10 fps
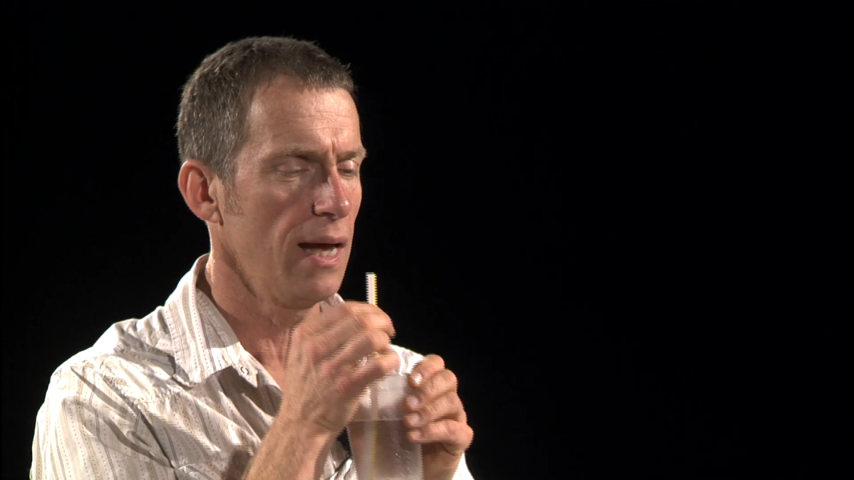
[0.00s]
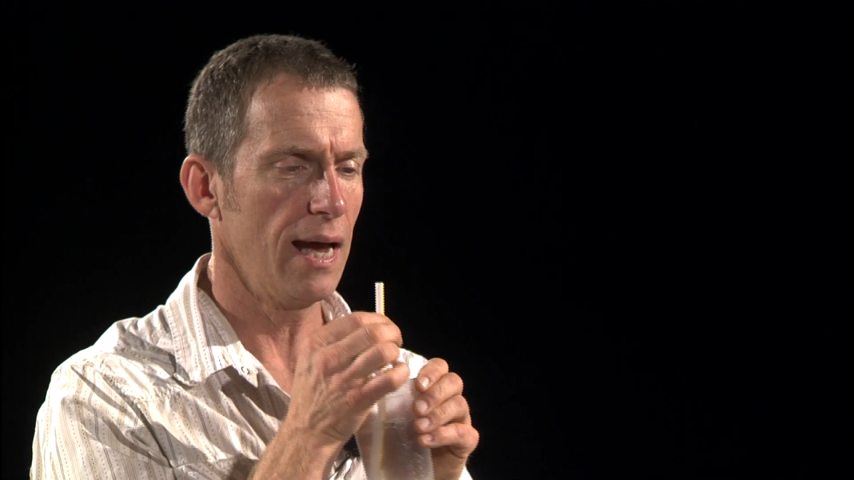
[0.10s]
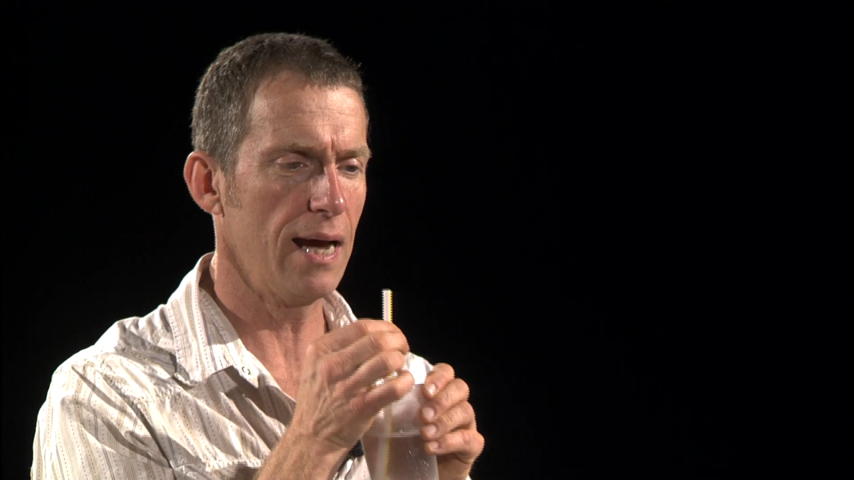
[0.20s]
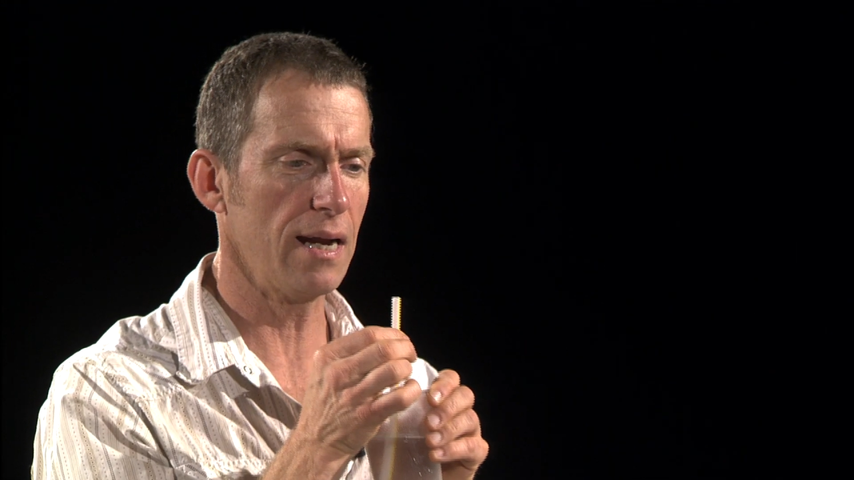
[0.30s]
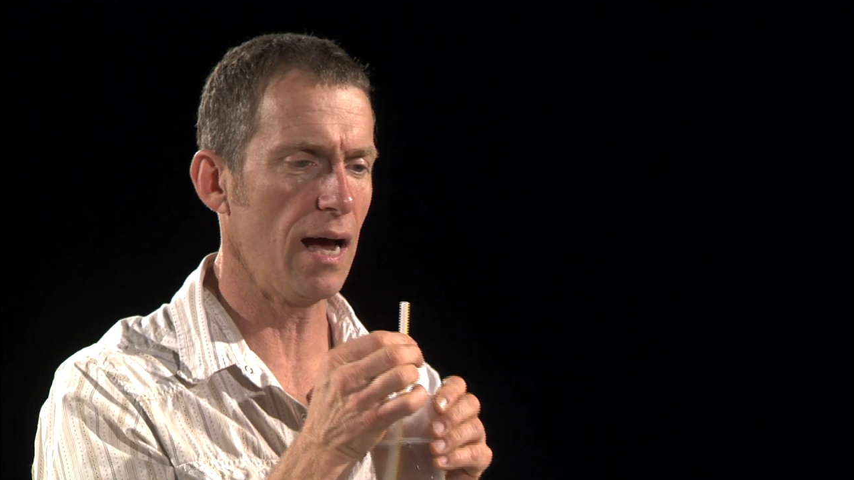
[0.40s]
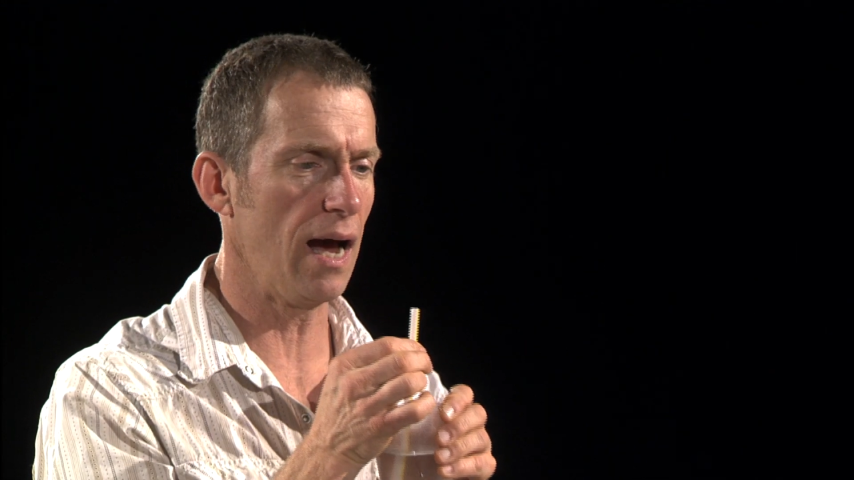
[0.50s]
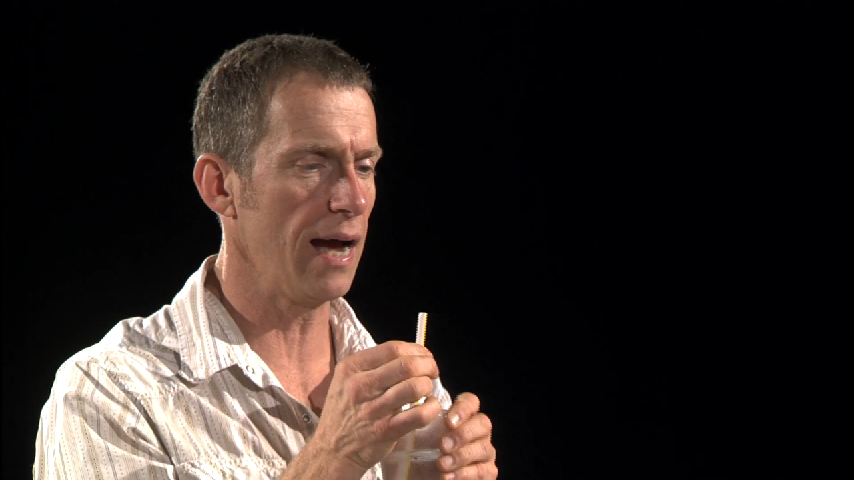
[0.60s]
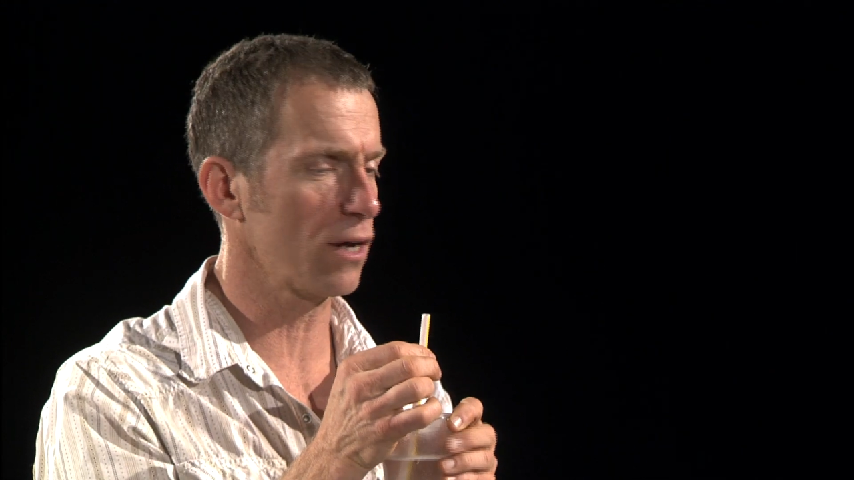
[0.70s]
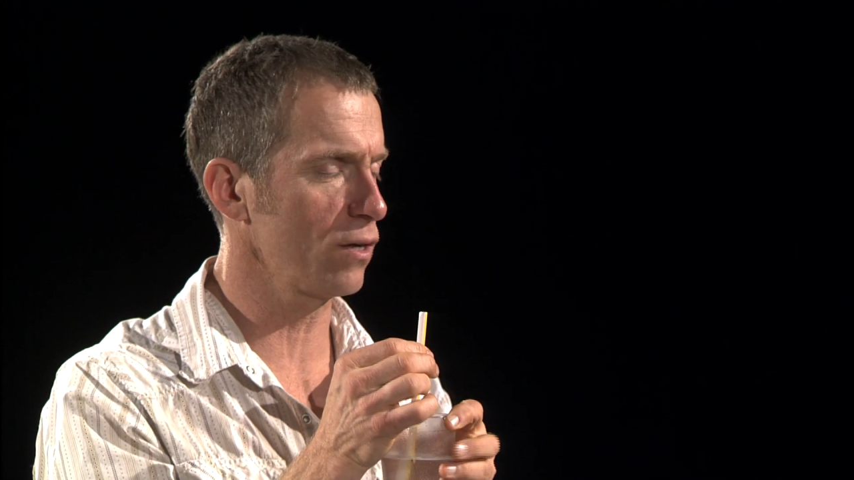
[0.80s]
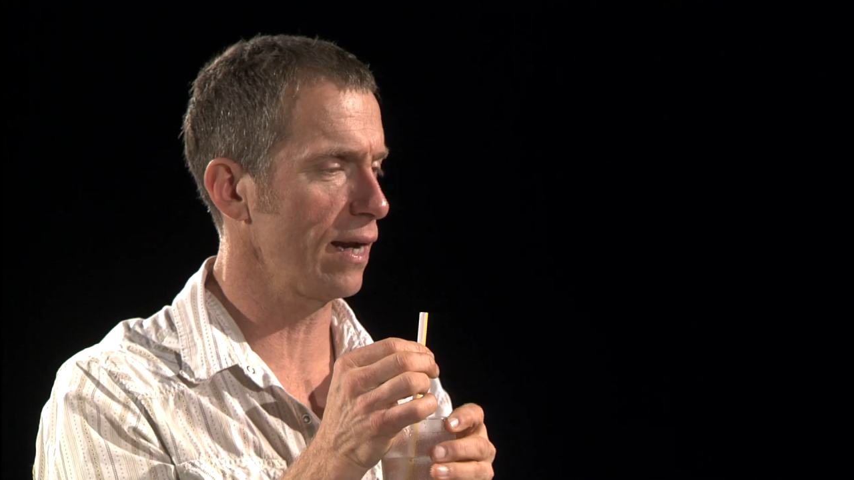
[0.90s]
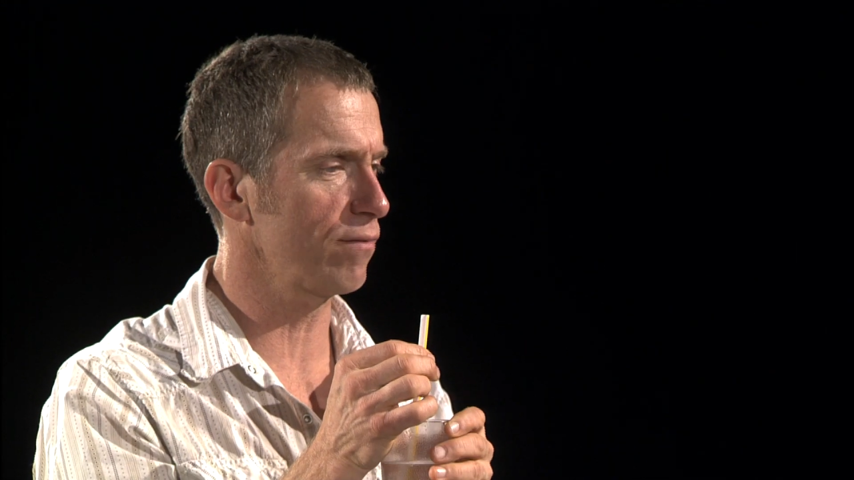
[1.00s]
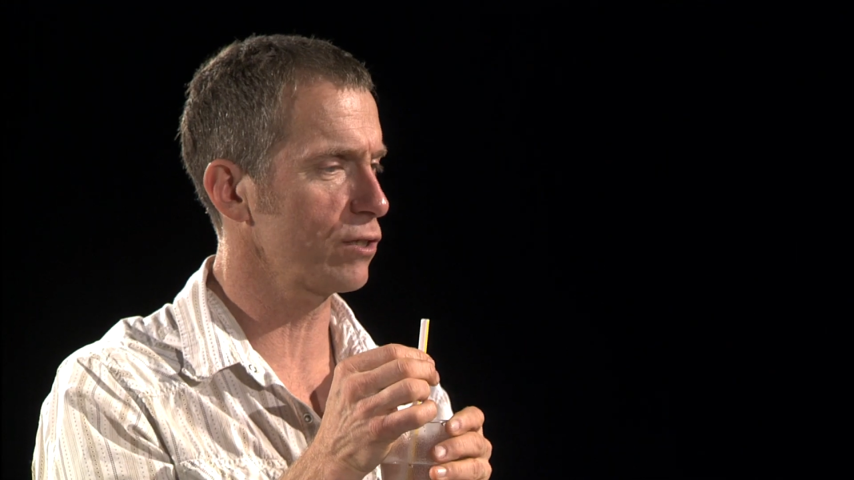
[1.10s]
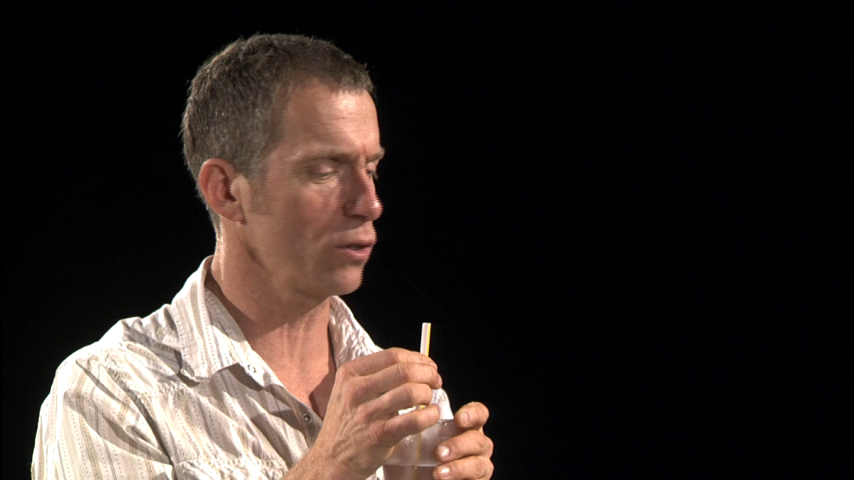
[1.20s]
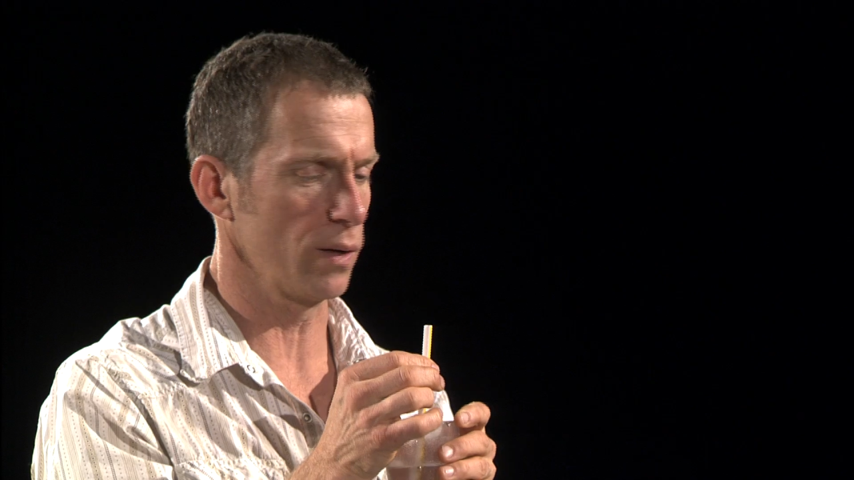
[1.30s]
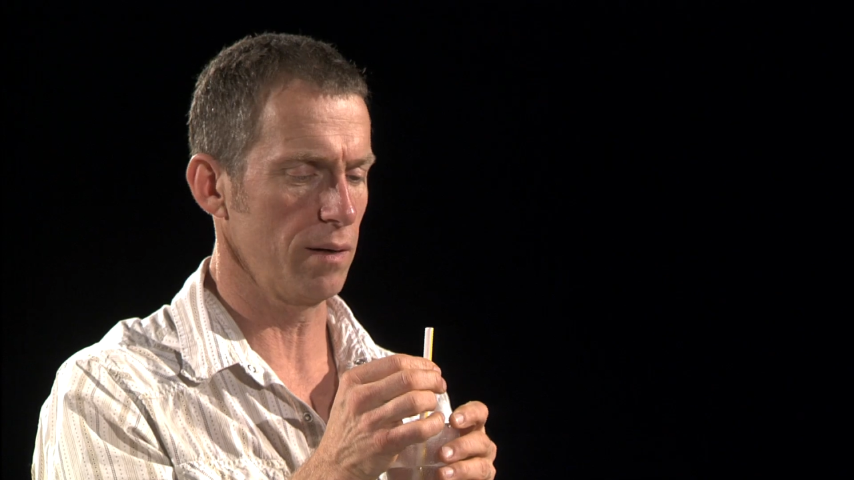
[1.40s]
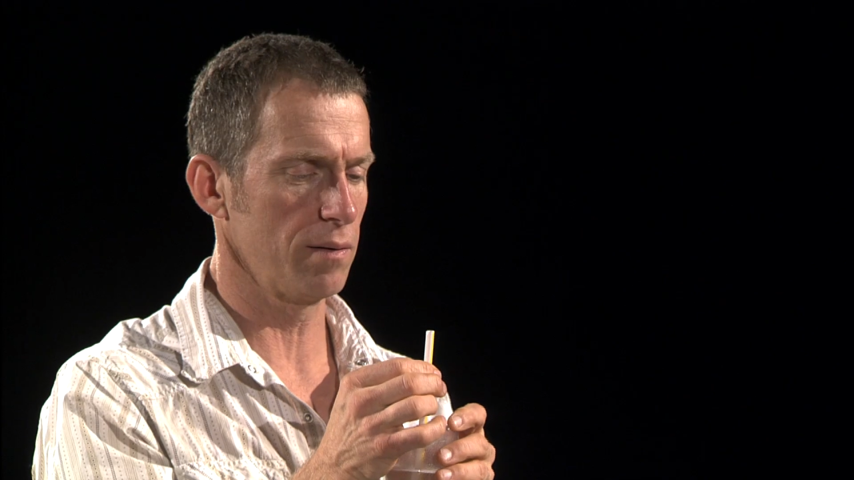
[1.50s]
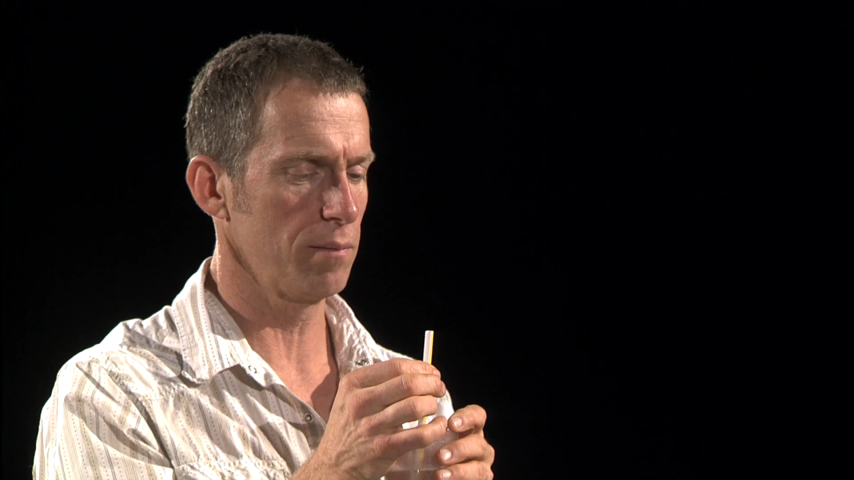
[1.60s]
And I could never do it